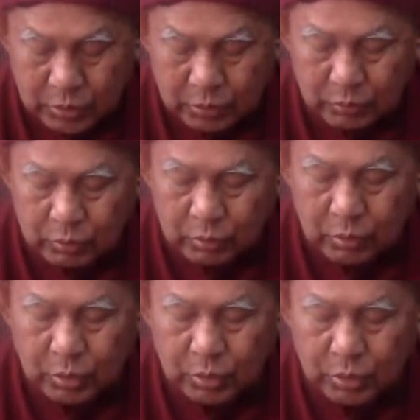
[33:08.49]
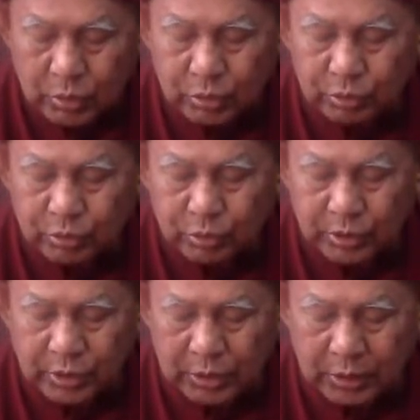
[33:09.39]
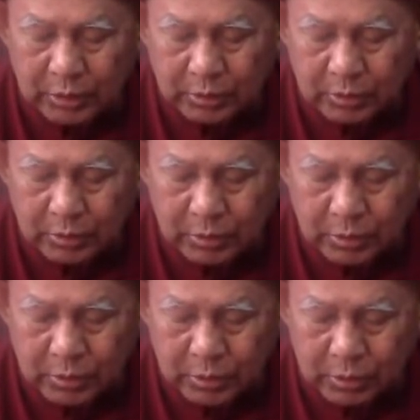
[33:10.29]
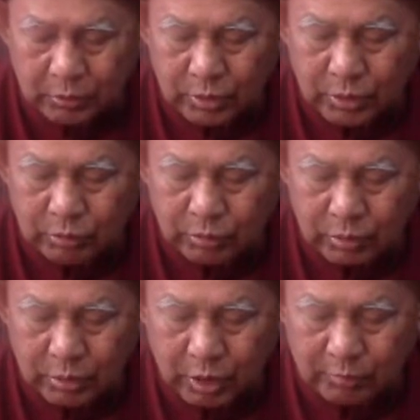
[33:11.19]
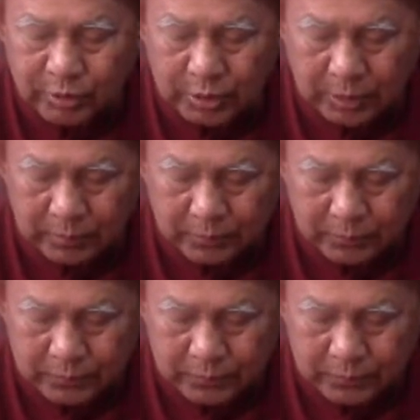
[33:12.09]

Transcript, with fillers: to neutral thing, to a neutral object.